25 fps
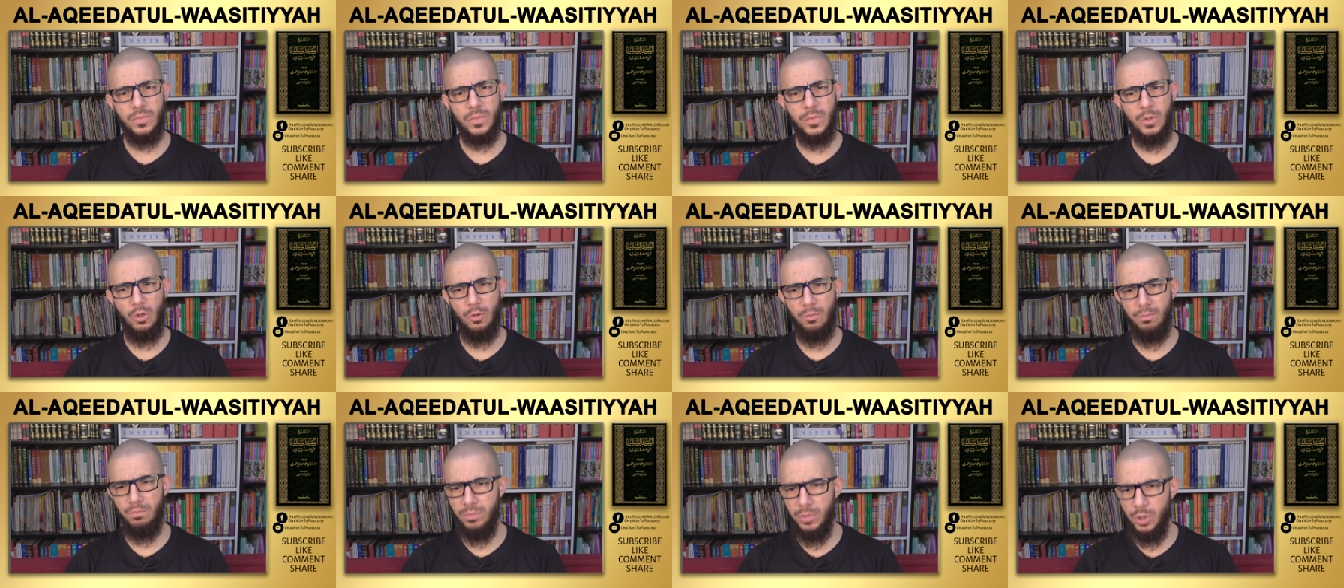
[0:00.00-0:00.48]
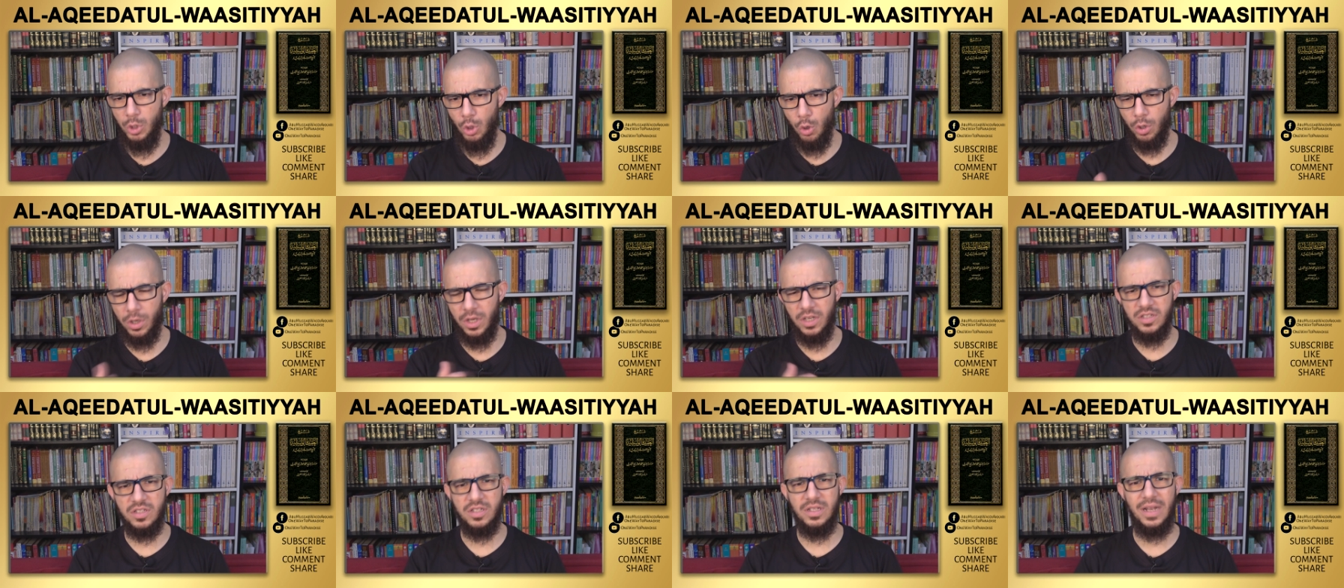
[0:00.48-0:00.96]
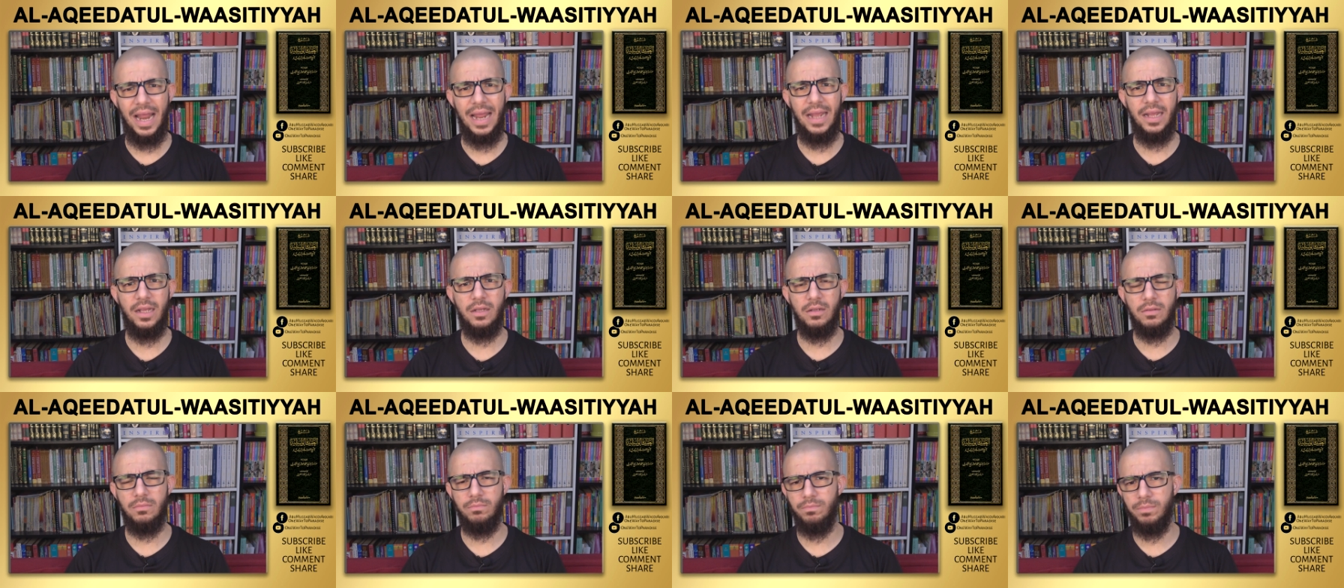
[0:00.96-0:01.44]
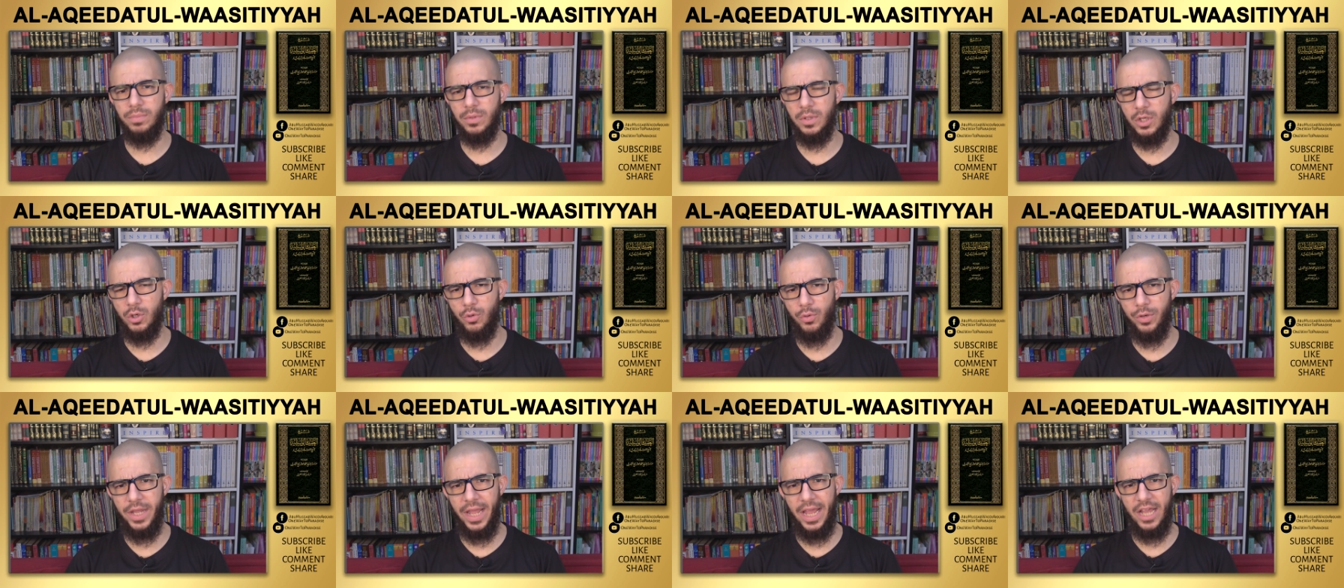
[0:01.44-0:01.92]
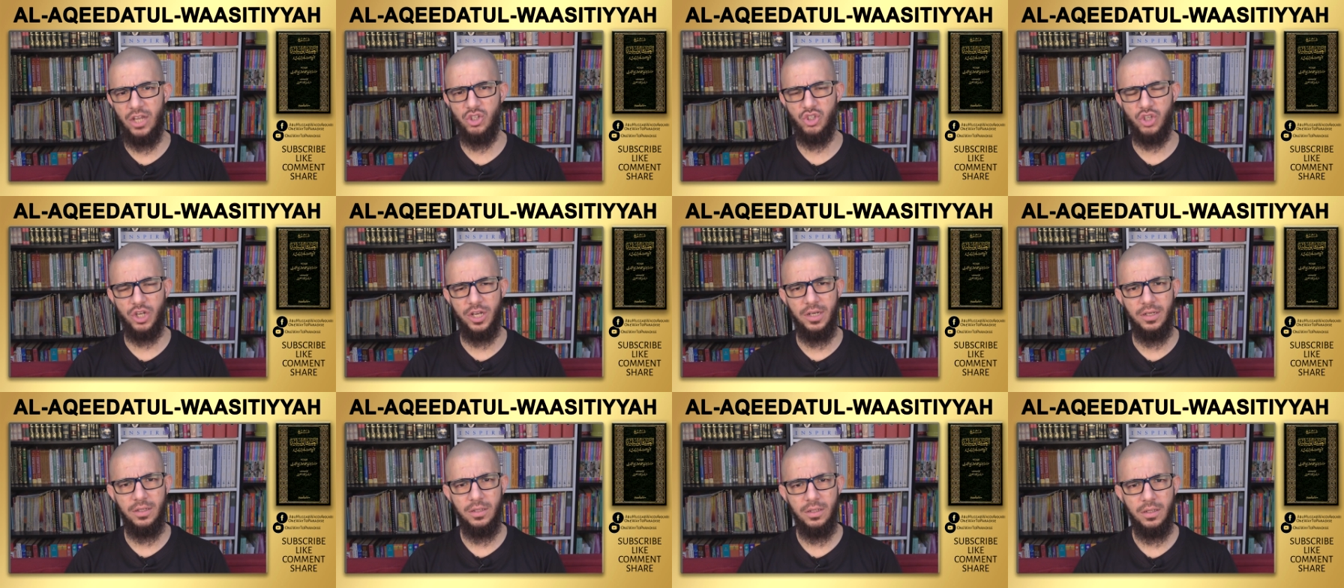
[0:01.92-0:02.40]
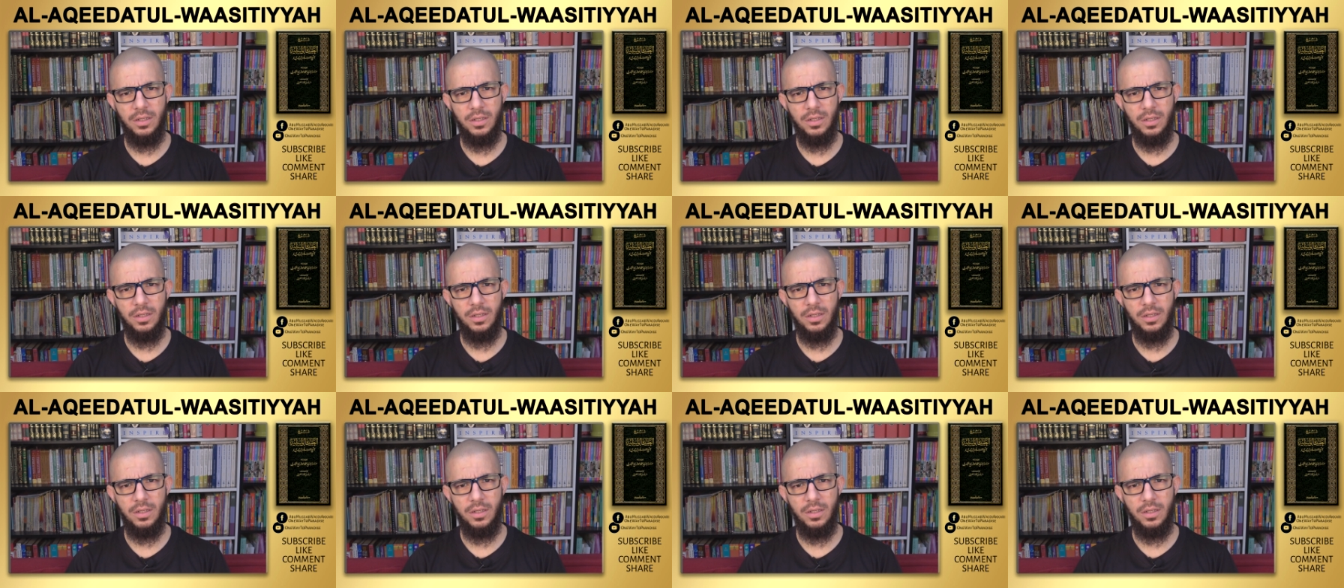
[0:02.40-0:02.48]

You mucus like creation.